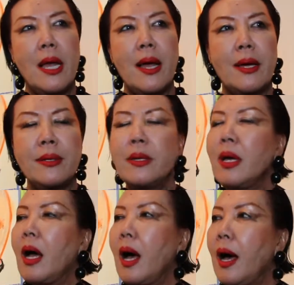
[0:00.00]
And
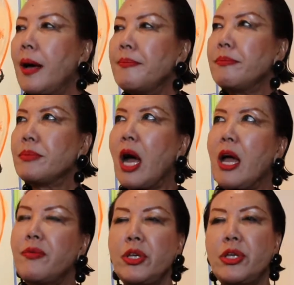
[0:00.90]
I
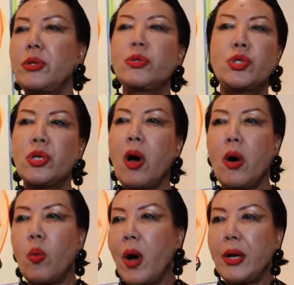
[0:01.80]
have huge,
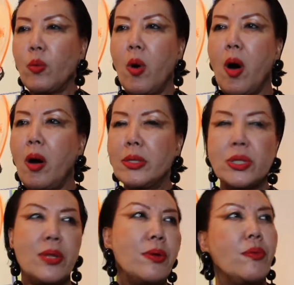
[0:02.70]
tall, white
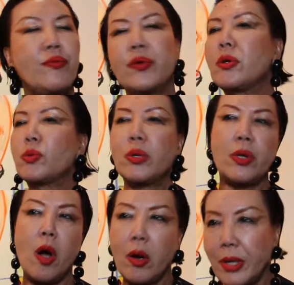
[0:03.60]
walls, and they're filled
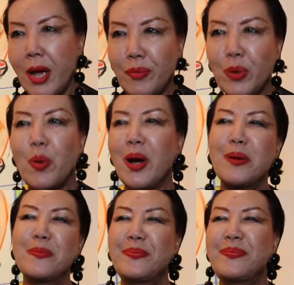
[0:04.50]
with art everywhere.